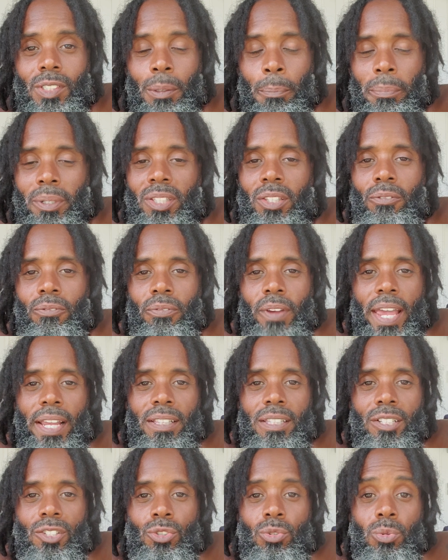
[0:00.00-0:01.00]
But the
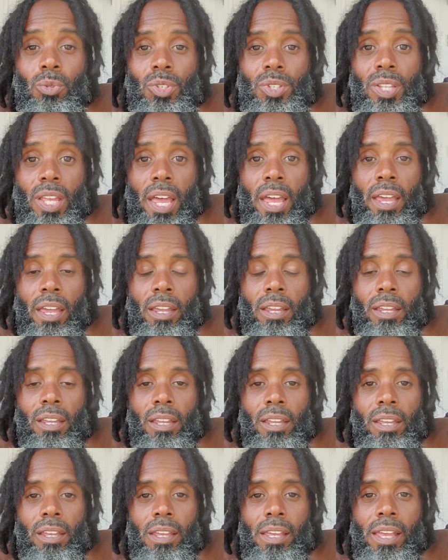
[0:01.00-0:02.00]
fact that you stay
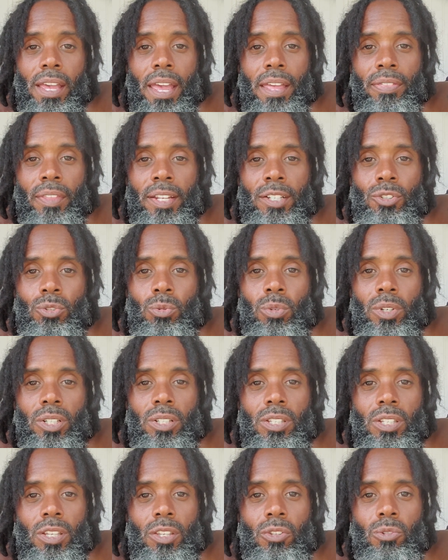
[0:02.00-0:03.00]
and that you
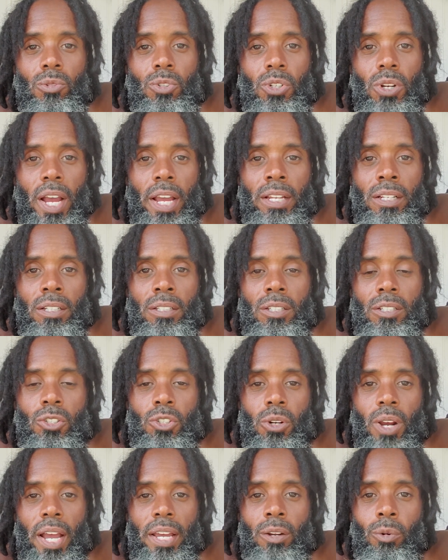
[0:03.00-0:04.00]
continue
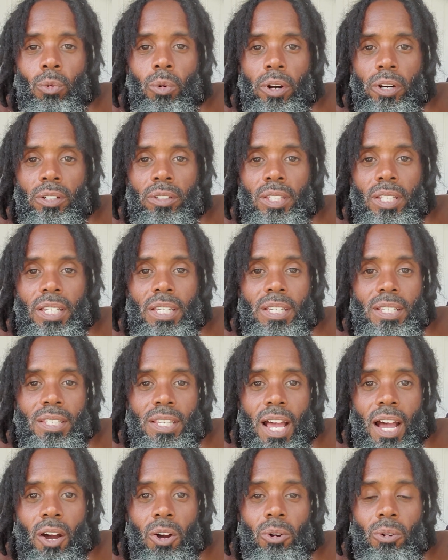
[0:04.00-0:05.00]
to work things
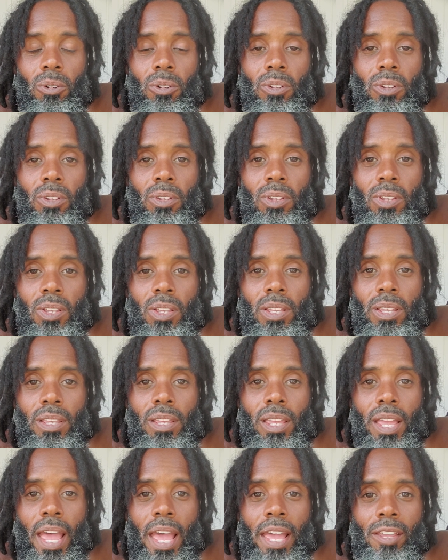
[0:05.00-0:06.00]
out,
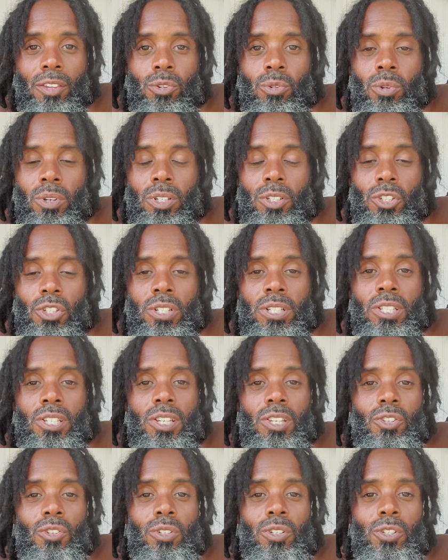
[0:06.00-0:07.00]
and you
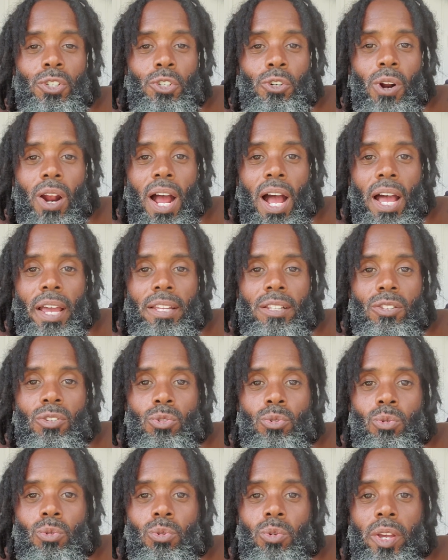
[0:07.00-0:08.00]
continue to try
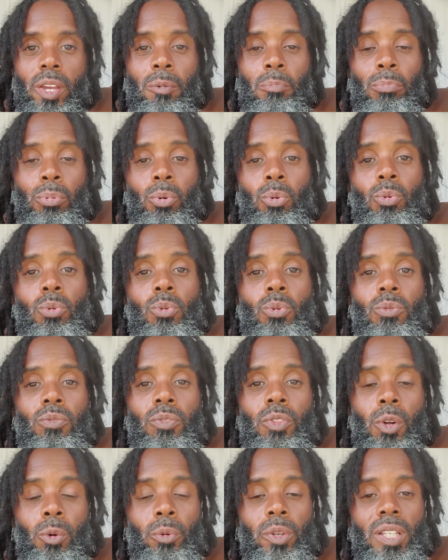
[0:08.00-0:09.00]
to improve
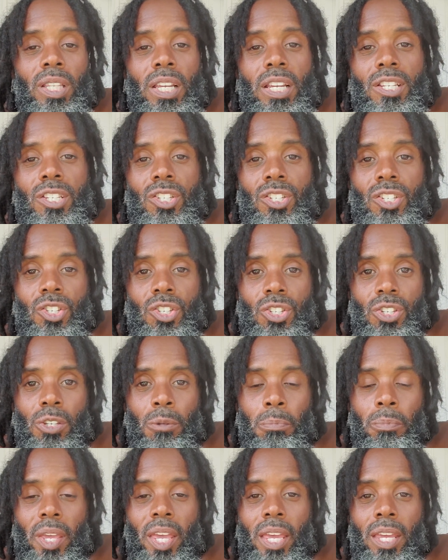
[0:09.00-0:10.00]
the relationship
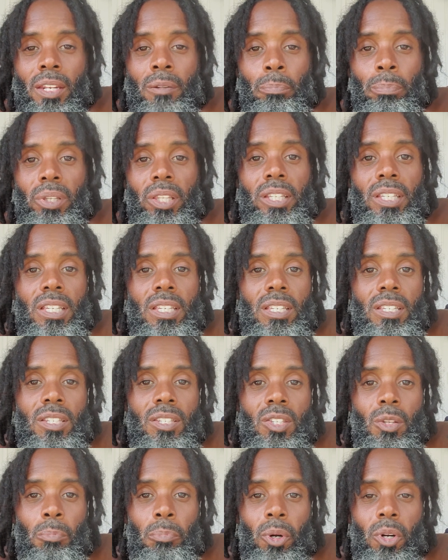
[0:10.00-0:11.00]
and please
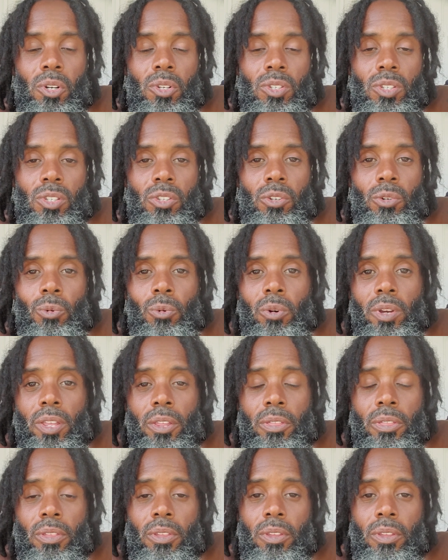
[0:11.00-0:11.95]
the person you're with,